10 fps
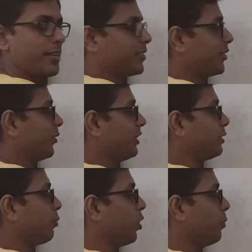So this
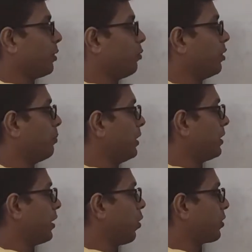polynomial will be
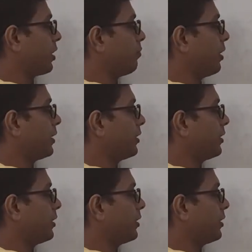denoted by